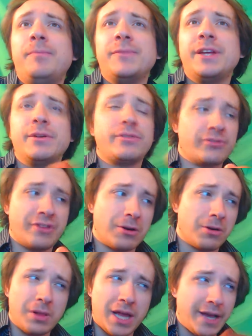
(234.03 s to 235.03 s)

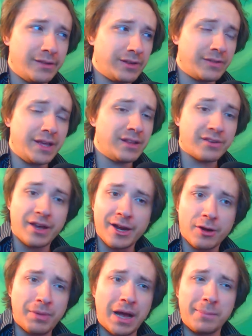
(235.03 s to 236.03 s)
sterilizing the
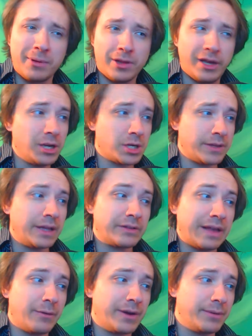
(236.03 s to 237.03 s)
entire population. That's
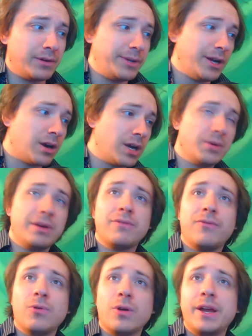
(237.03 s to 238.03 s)
not what I'm going to be arguing
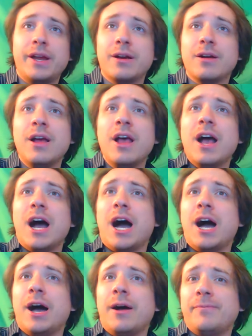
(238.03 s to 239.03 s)
for here.
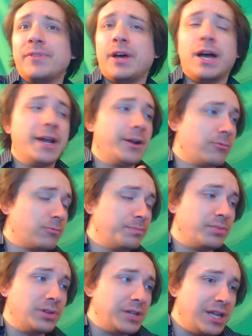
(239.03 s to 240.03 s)
I don't
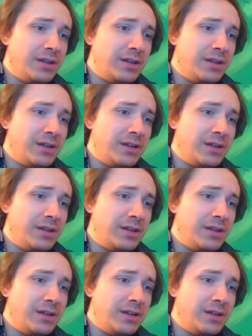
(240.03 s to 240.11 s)
believe